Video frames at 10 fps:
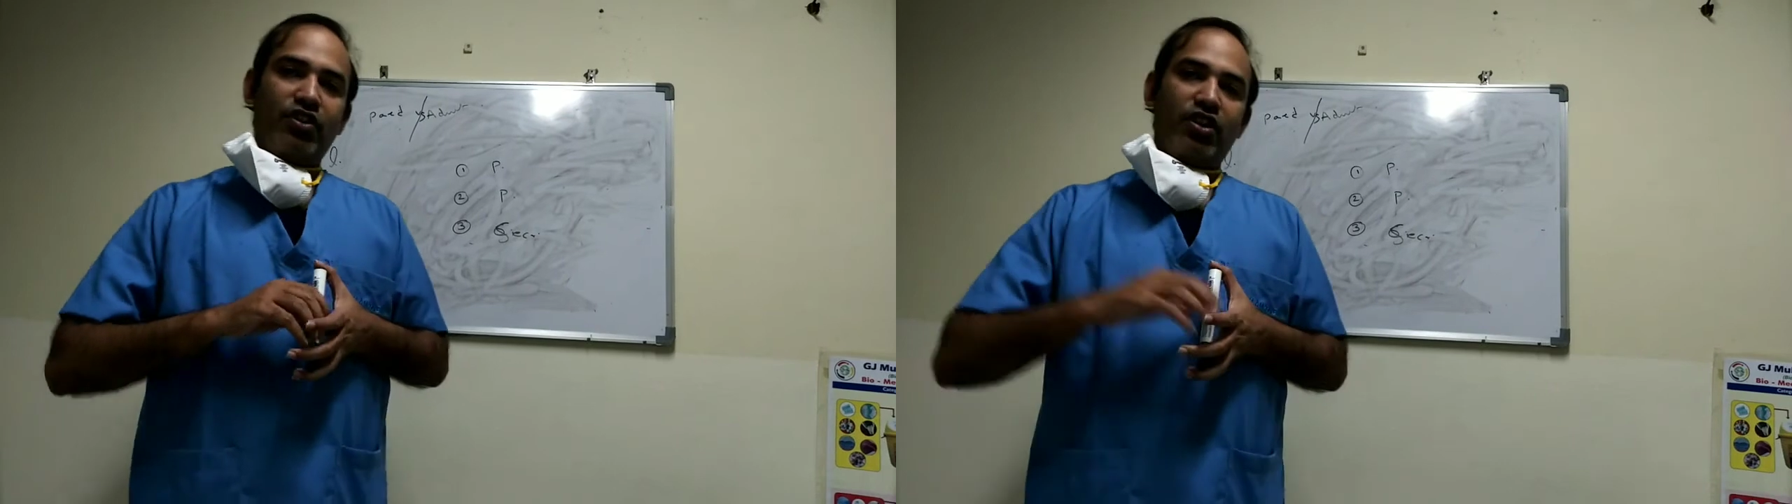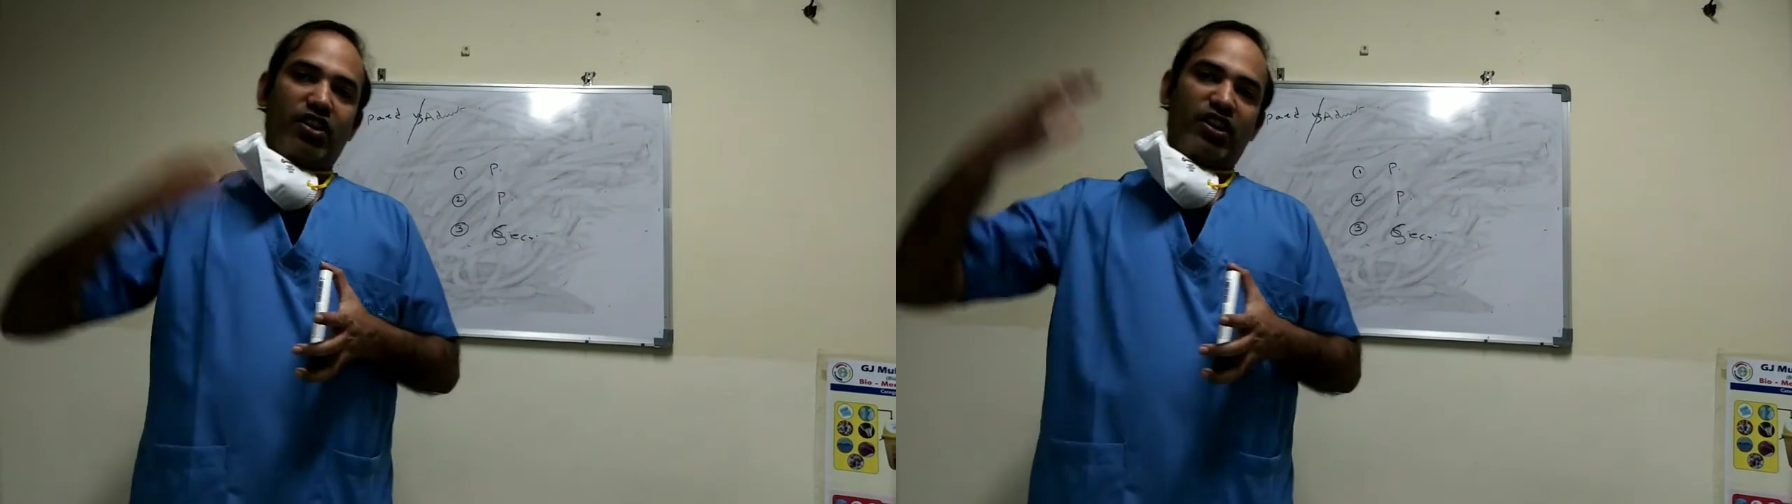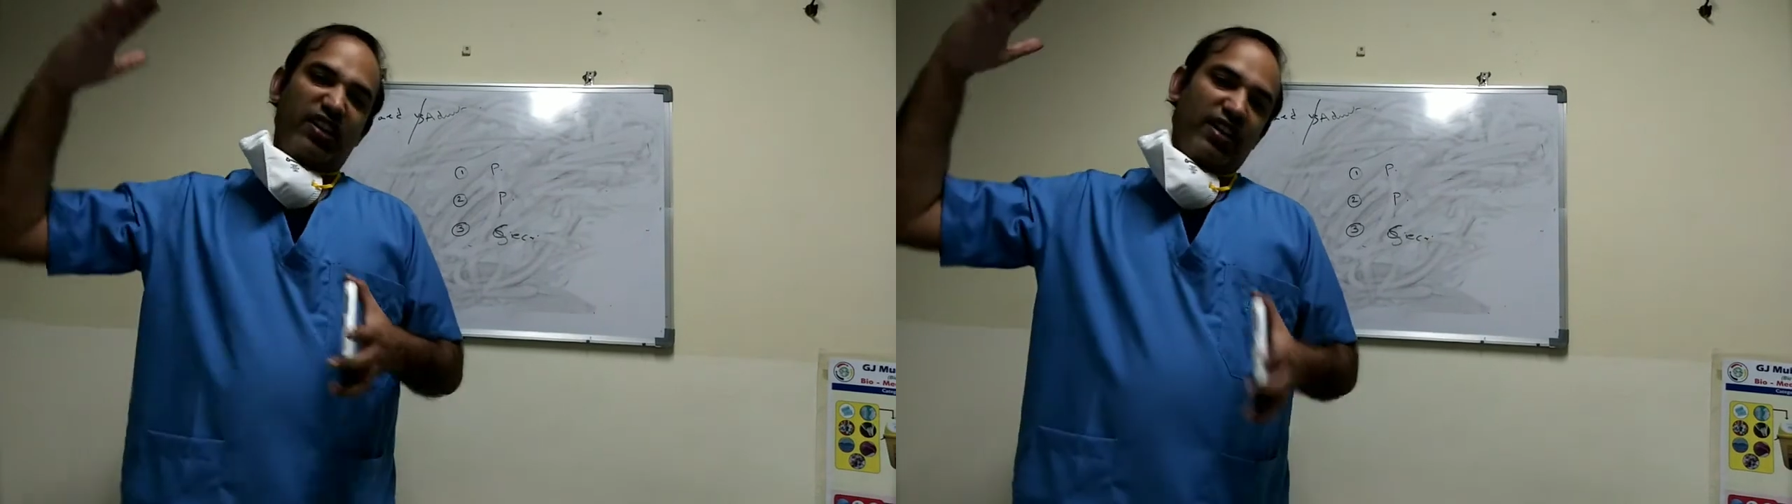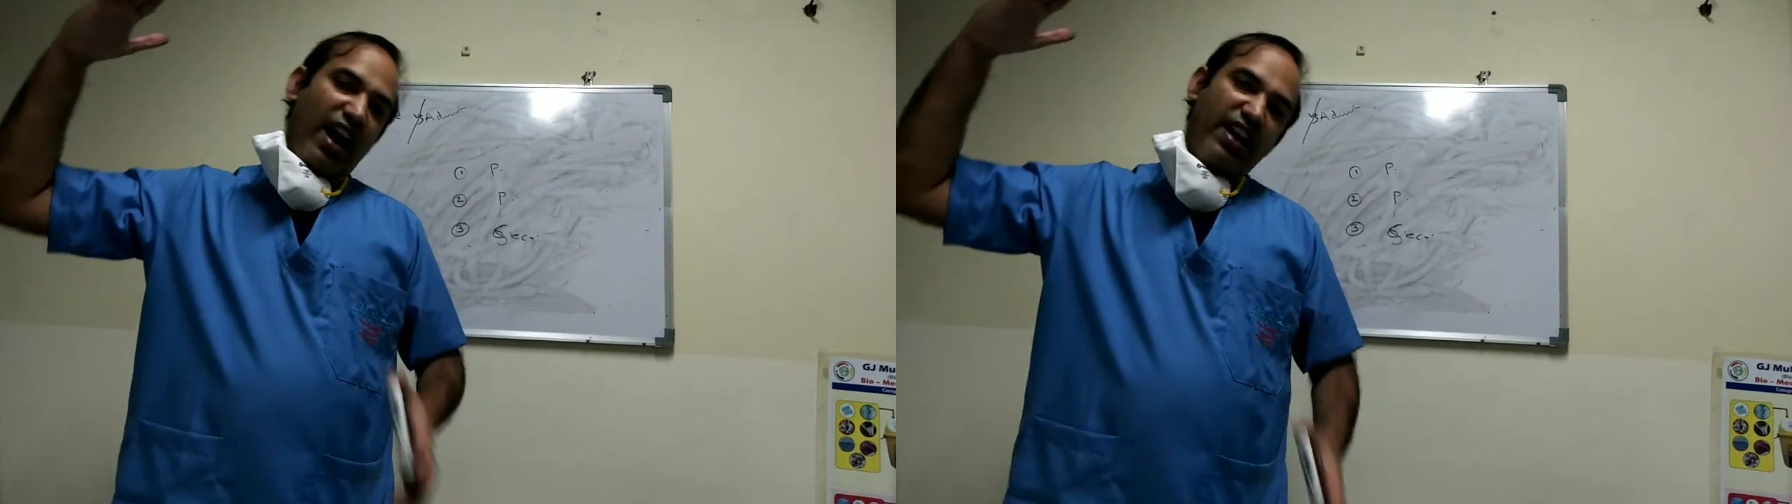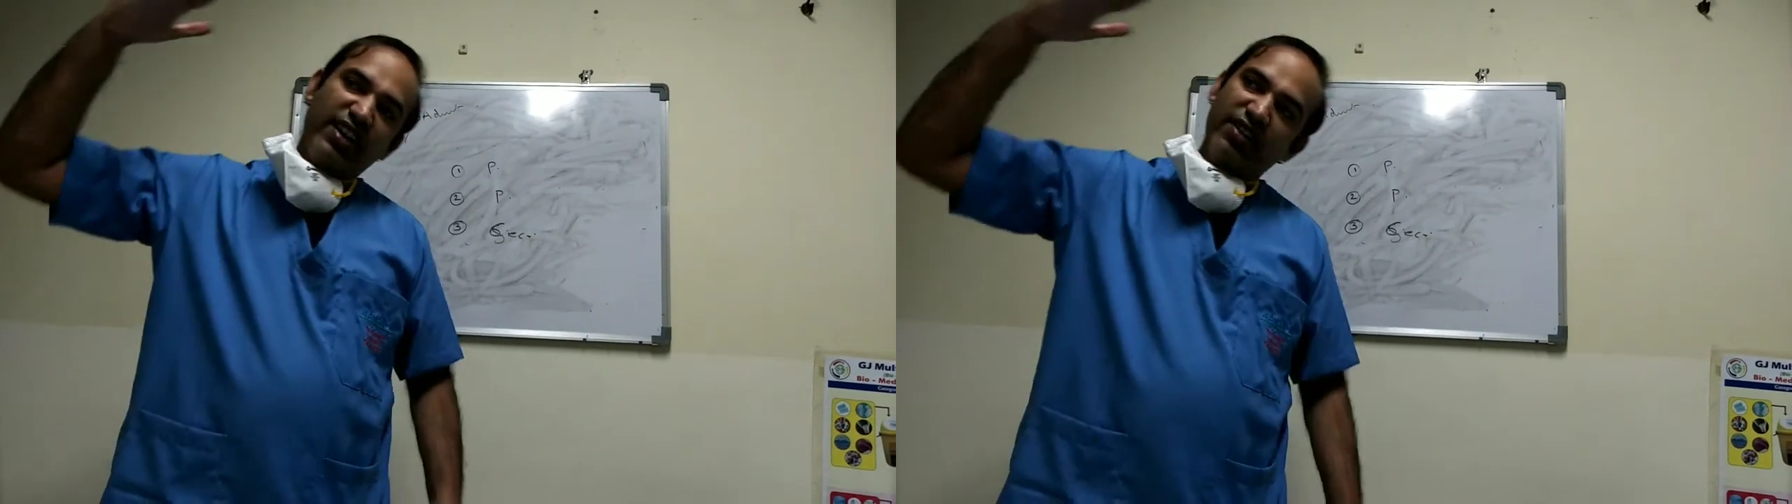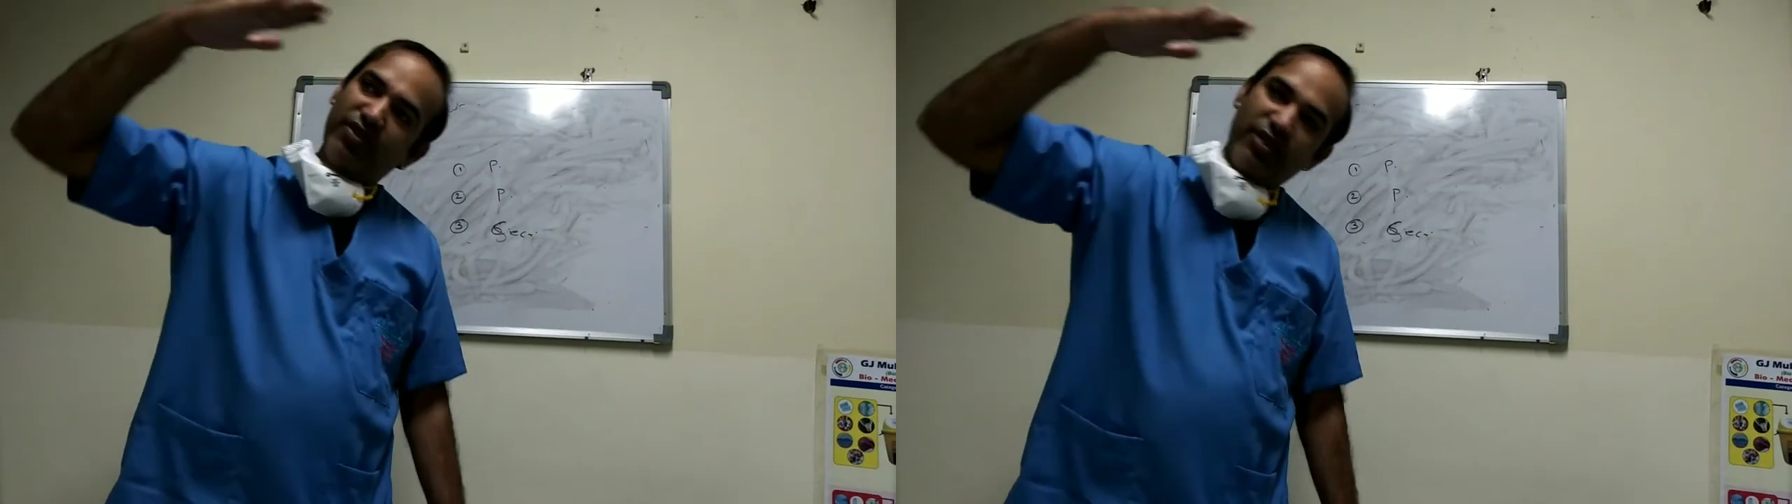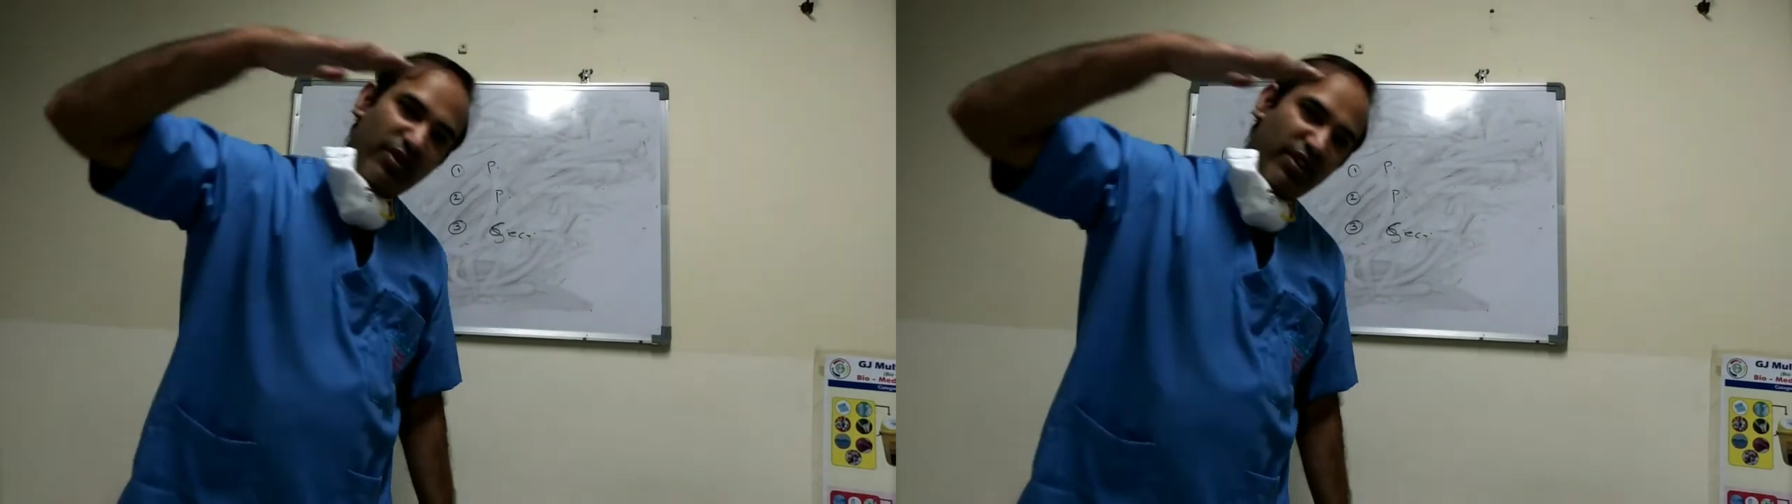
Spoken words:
you are landing from